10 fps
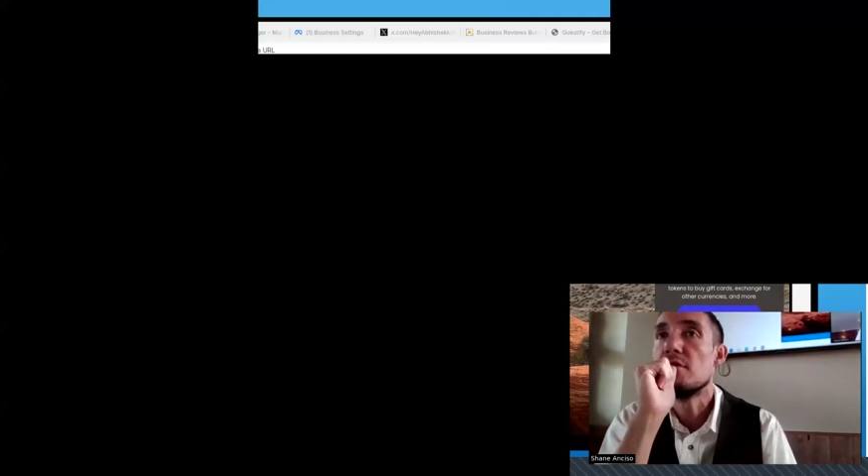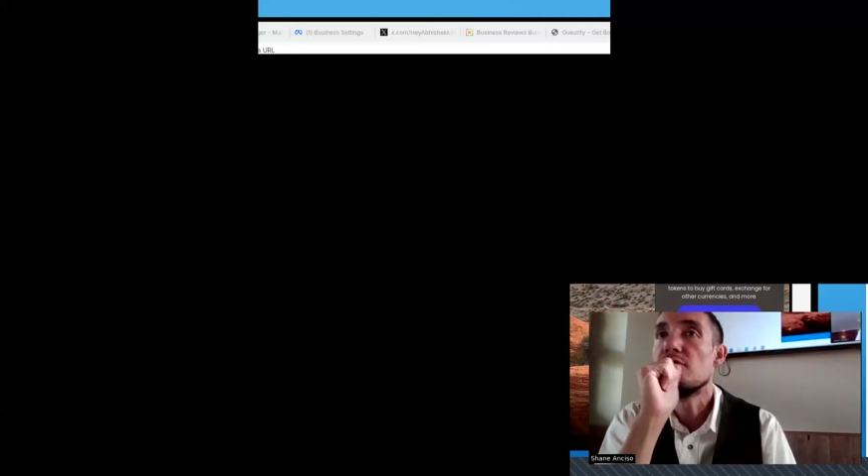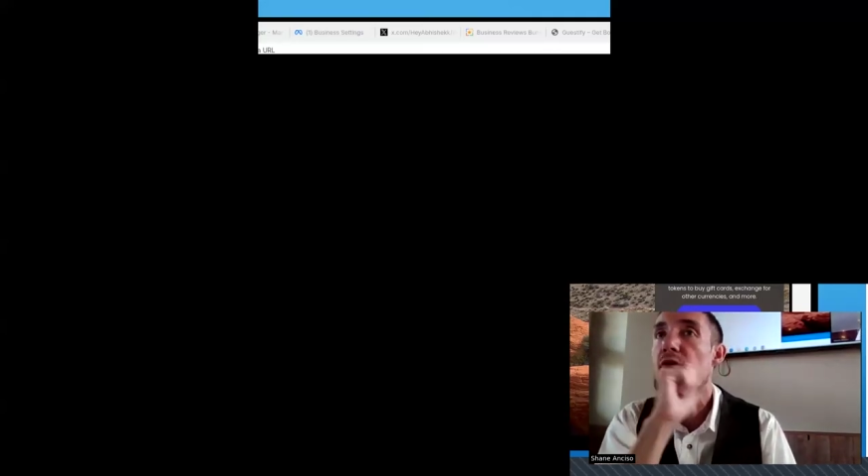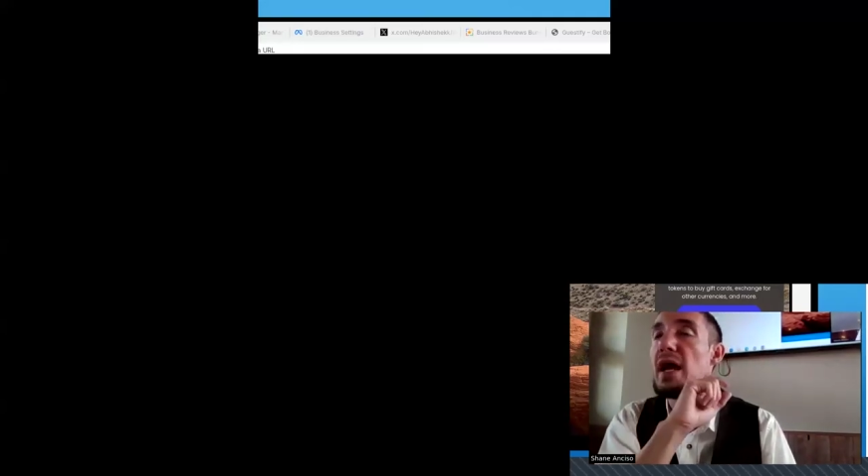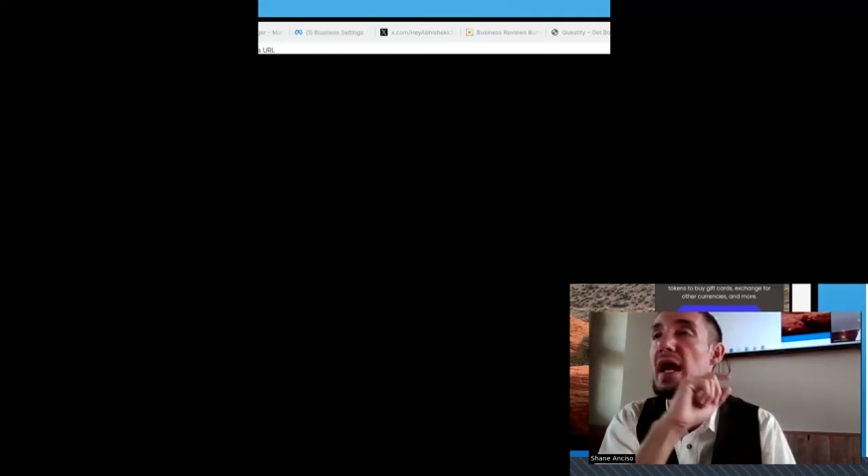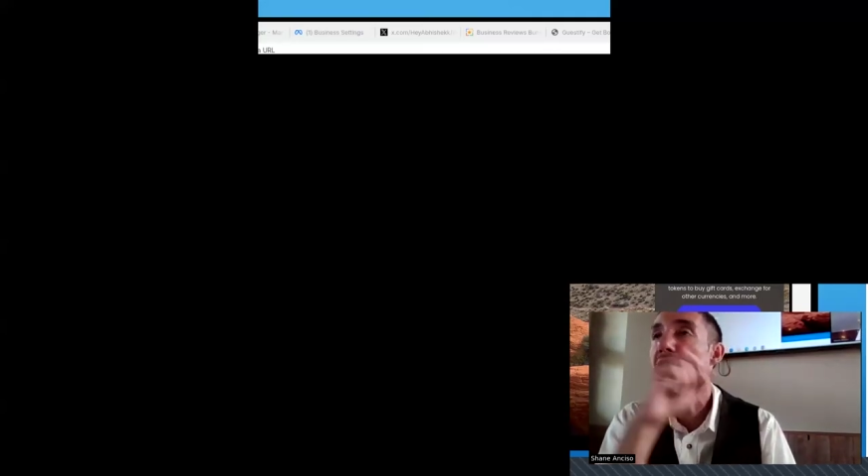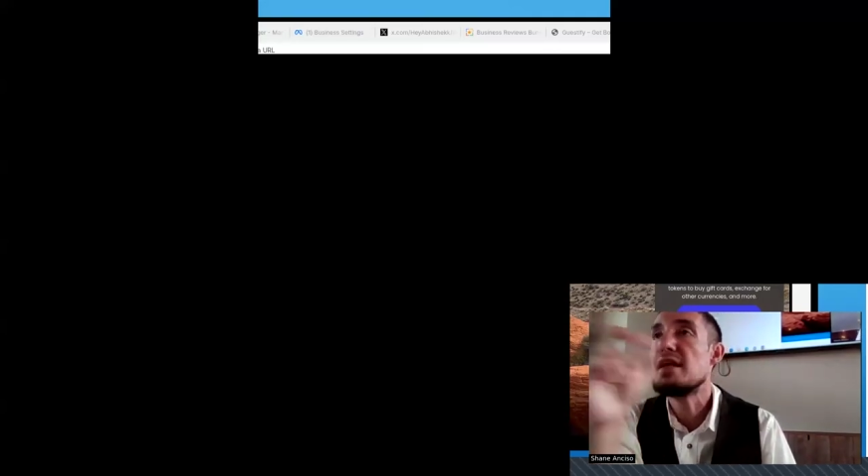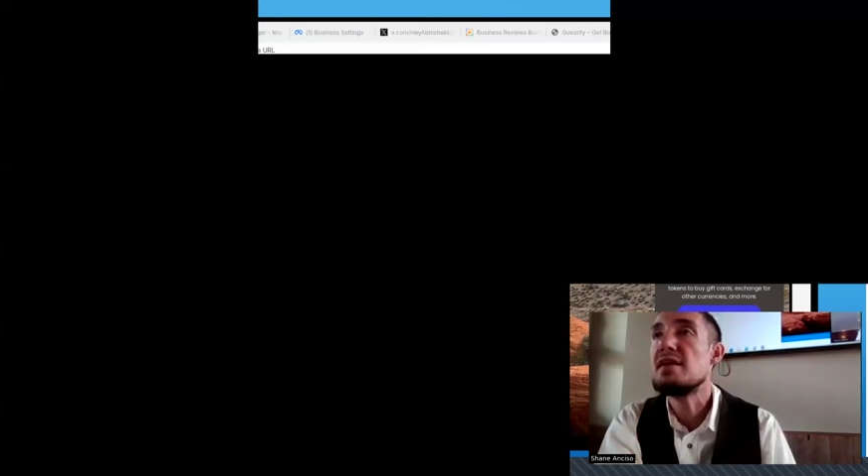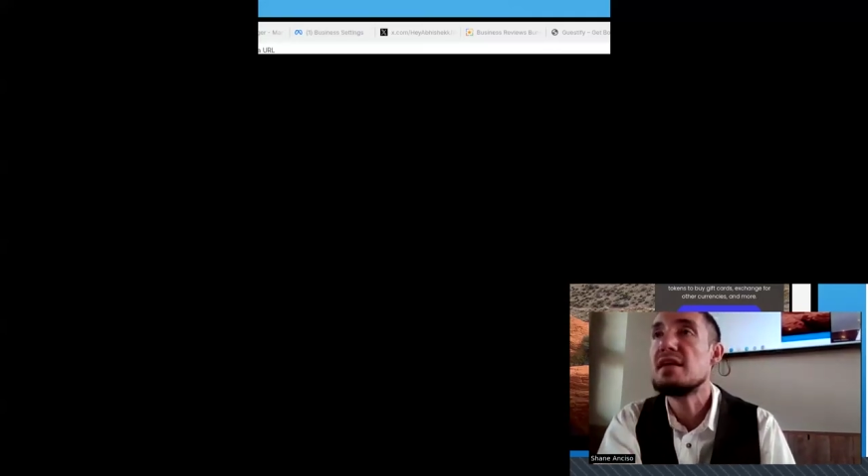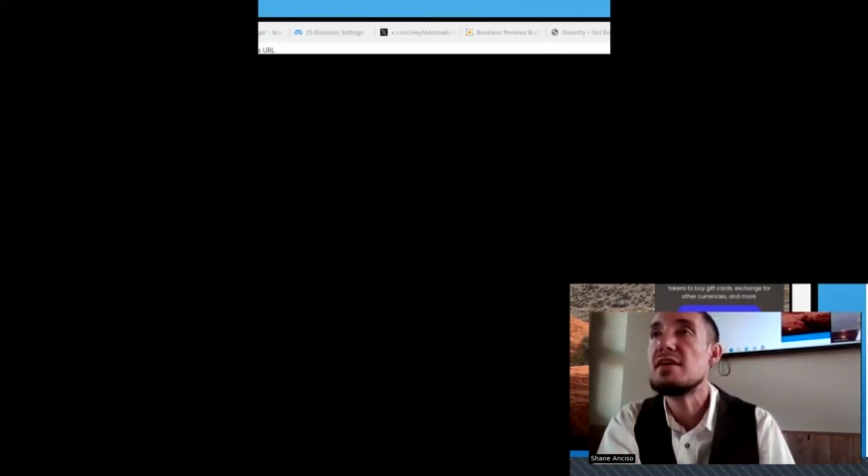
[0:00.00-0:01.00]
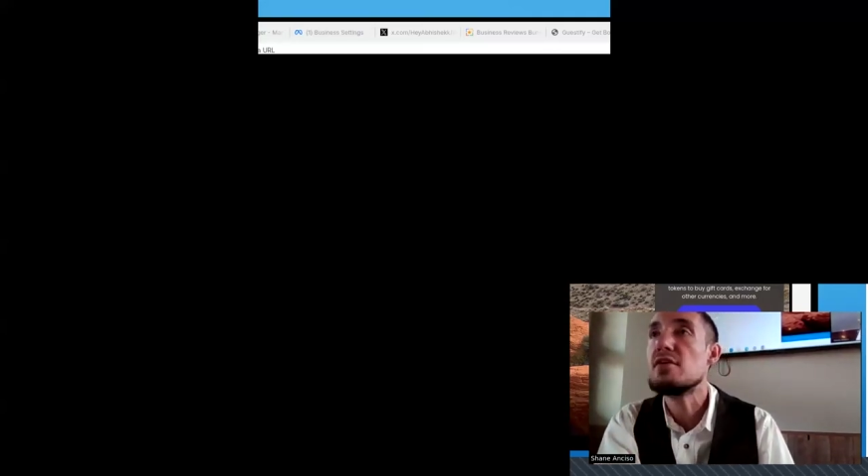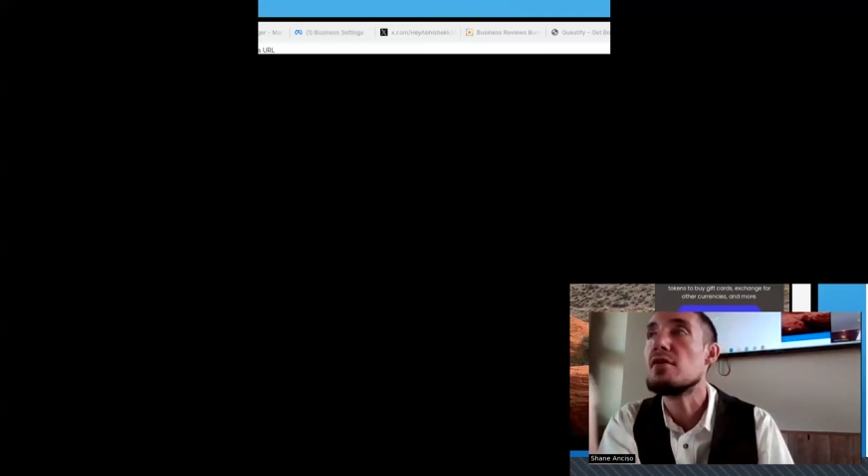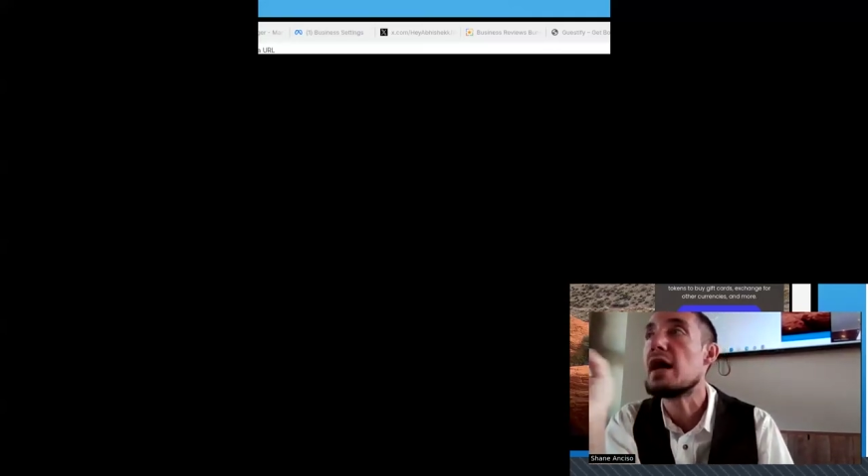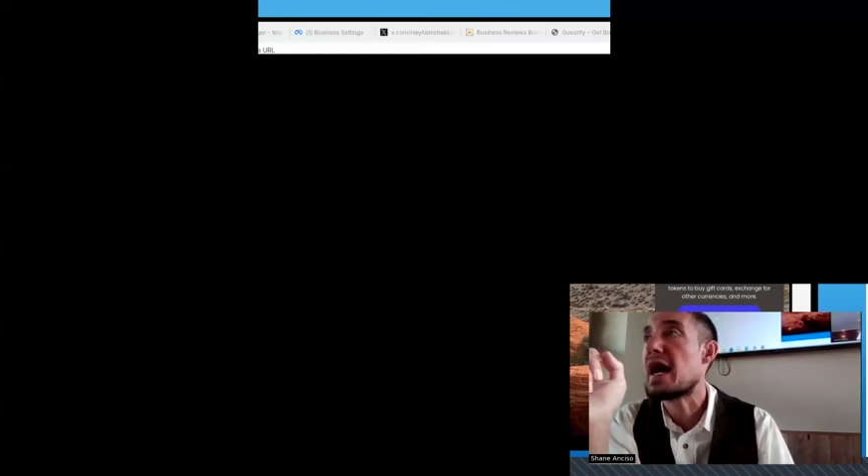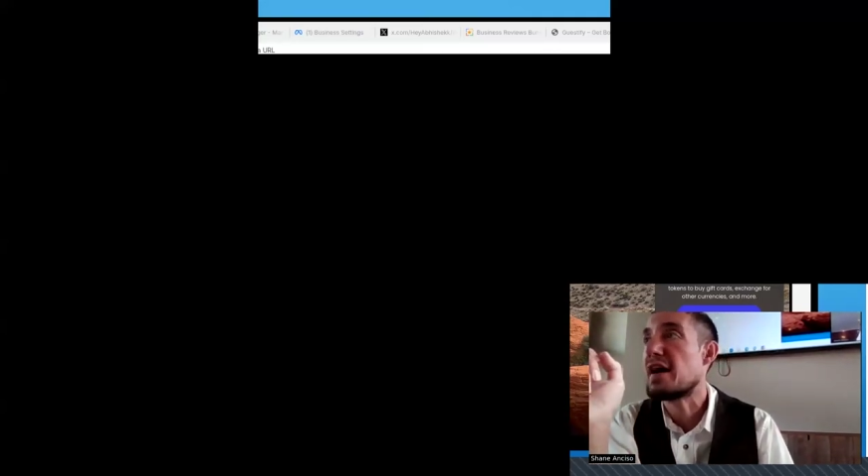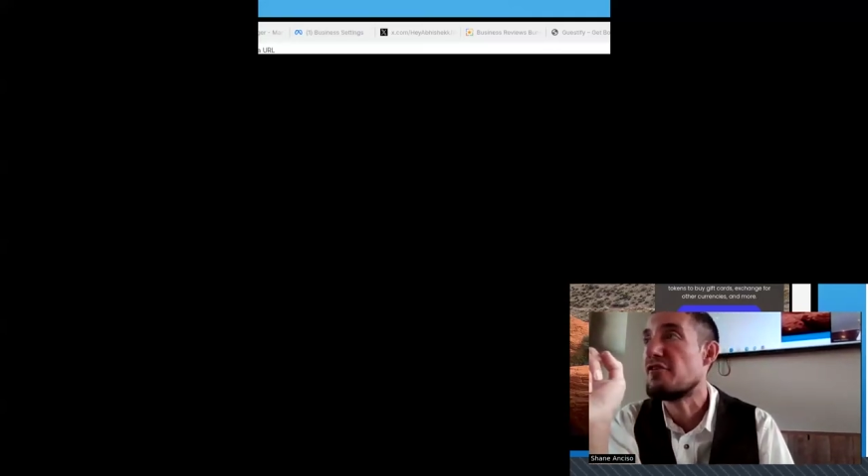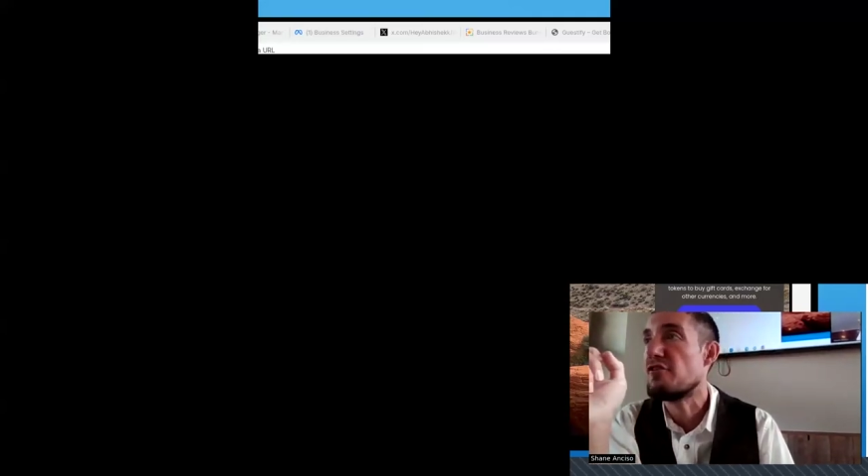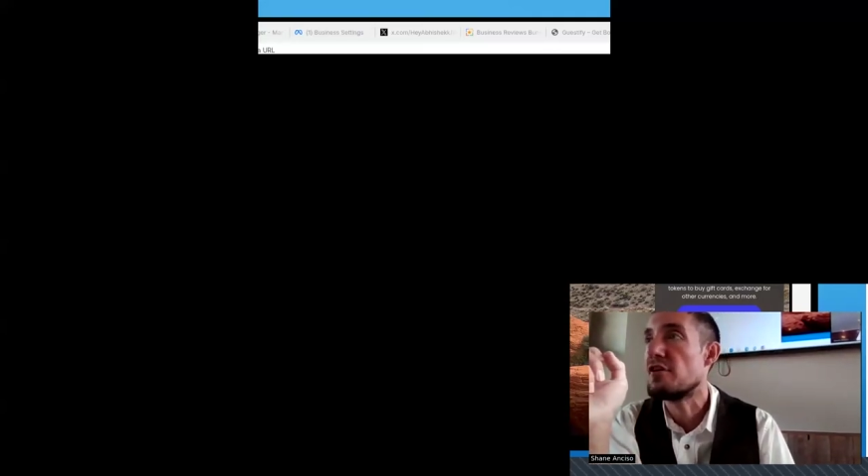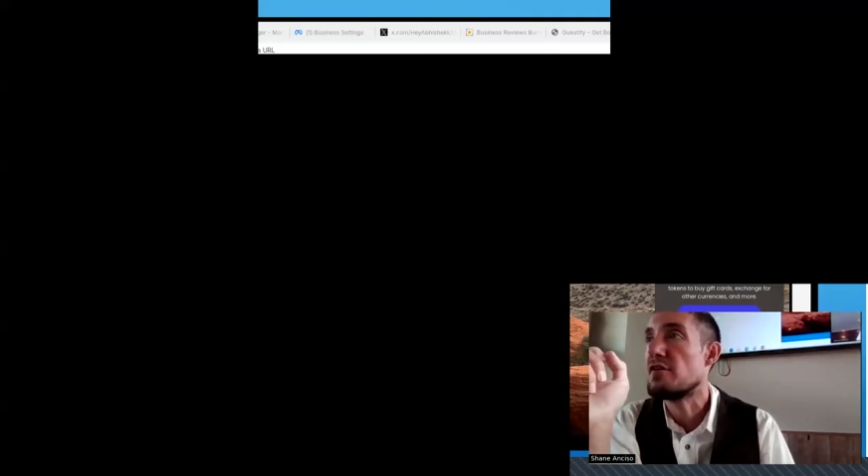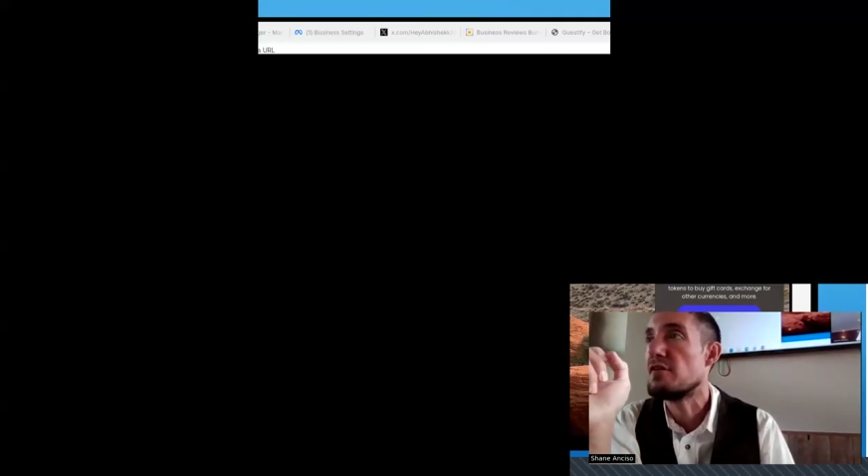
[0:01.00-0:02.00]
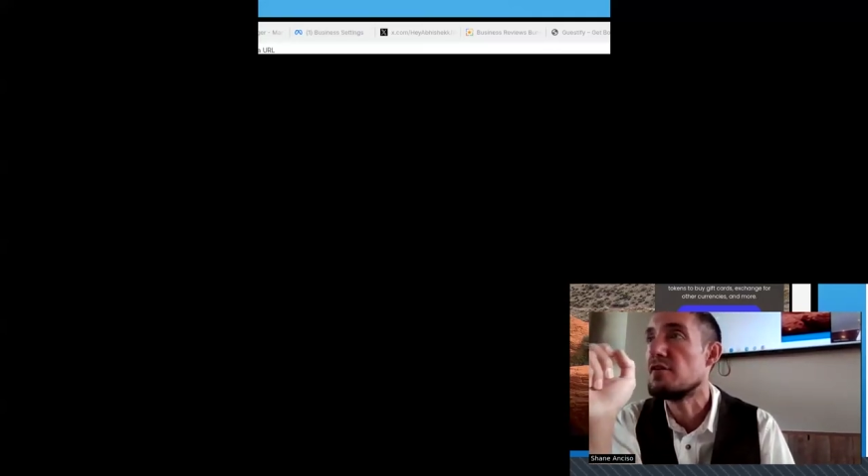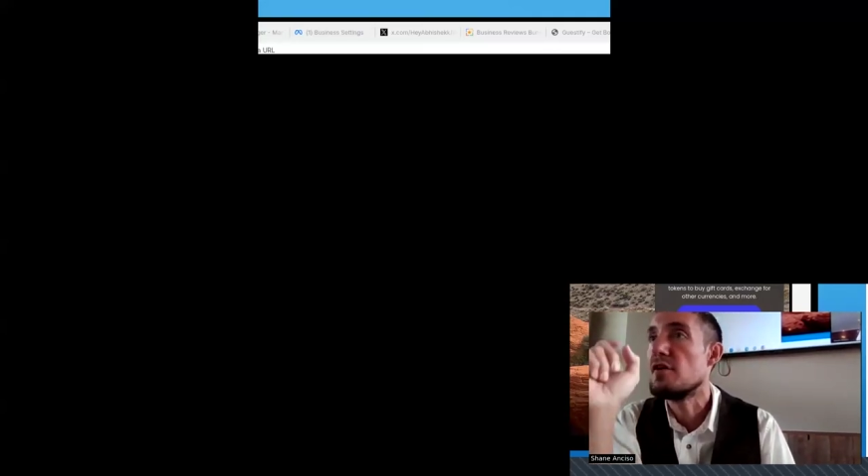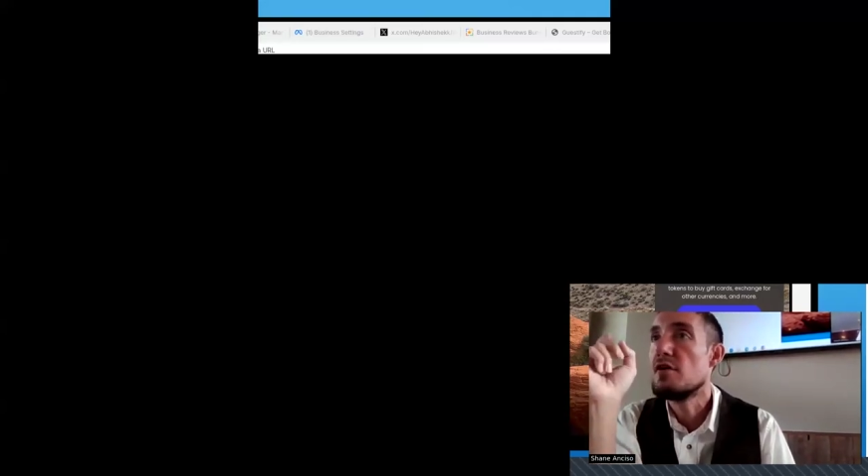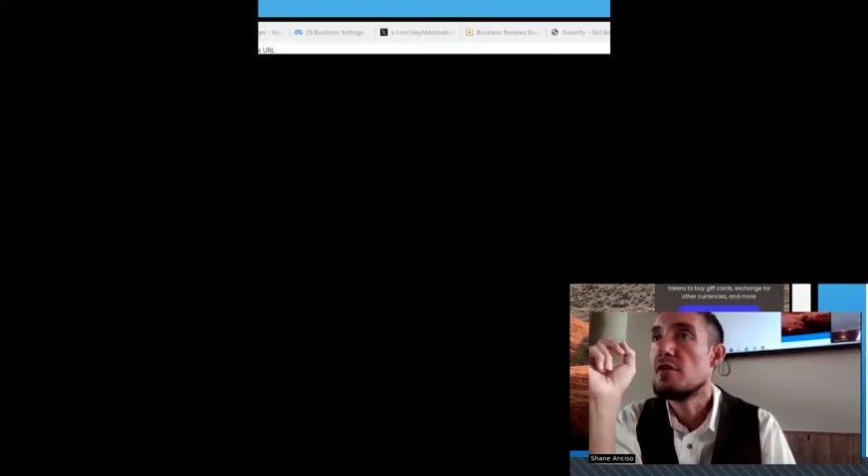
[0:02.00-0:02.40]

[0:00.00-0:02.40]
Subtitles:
from any legal actions